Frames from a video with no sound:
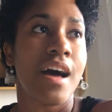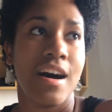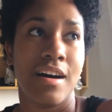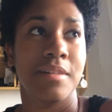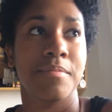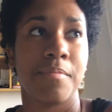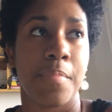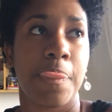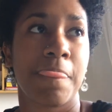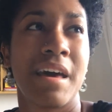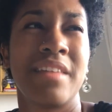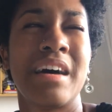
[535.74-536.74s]

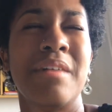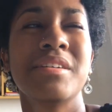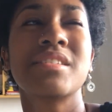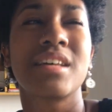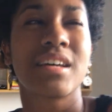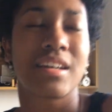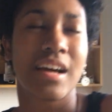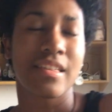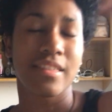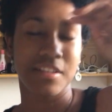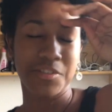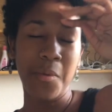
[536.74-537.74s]
And that was like, I
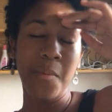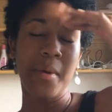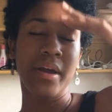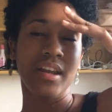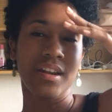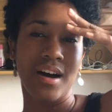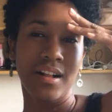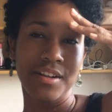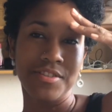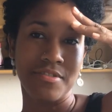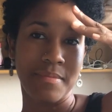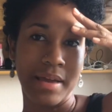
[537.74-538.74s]
think
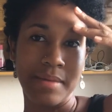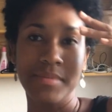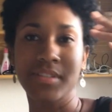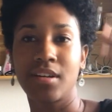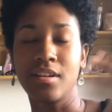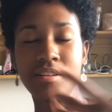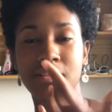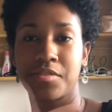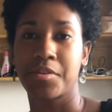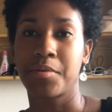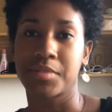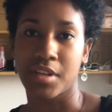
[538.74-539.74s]
$20 from Amazon,
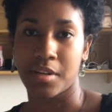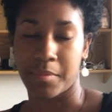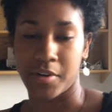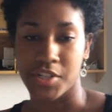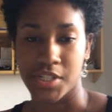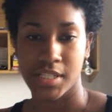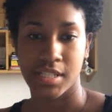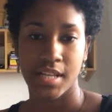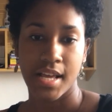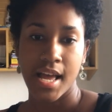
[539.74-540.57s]
so it was a good purchase.